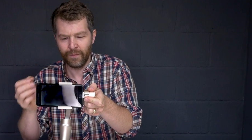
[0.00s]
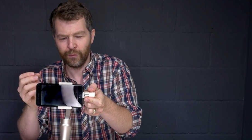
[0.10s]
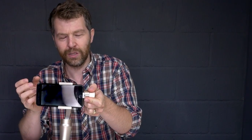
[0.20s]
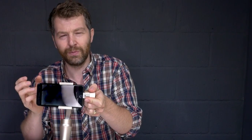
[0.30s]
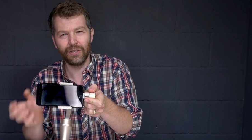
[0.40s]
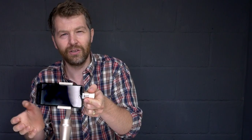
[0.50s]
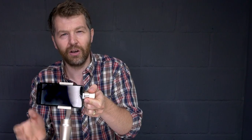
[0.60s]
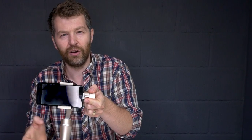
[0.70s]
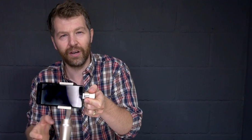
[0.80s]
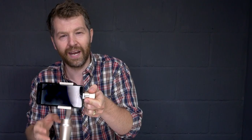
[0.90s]
which means you
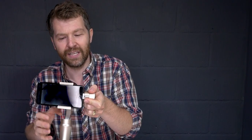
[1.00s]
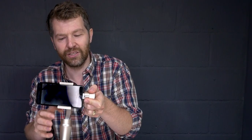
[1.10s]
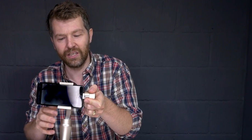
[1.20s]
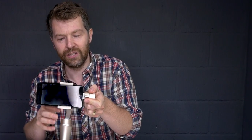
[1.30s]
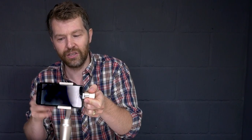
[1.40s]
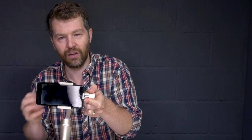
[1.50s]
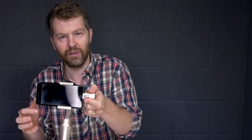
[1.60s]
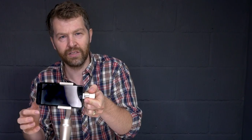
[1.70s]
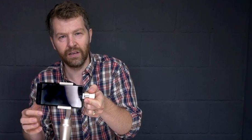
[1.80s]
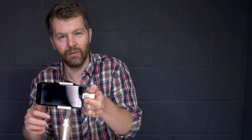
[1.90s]
can't actually
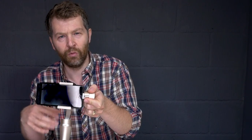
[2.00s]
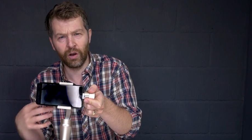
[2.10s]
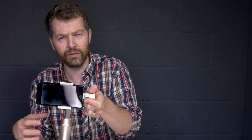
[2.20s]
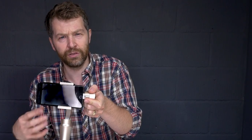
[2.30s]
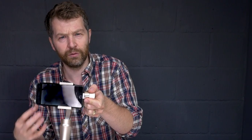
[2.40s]
charge it whilst